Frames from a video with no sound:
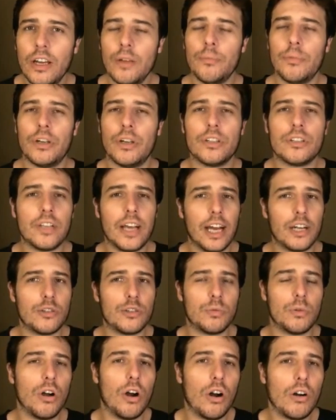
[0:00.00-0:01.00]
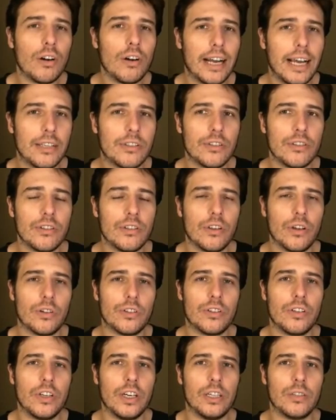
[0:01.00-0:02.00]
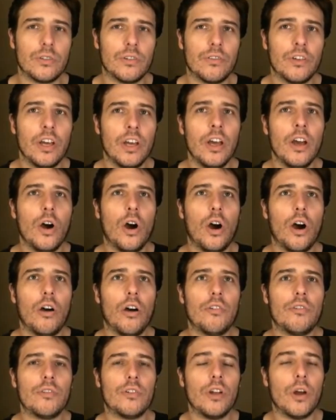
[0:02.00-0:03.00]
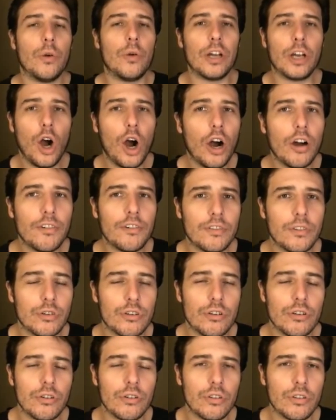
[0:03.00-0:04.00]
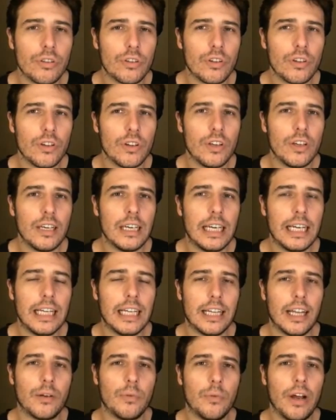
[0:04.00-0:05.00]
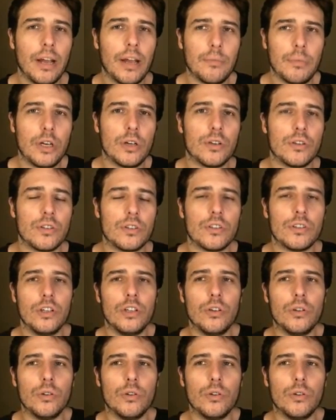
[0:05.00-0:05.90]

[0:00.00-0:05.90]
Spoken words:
because Sag will correlate to those things of knowing half the truth in that way, because you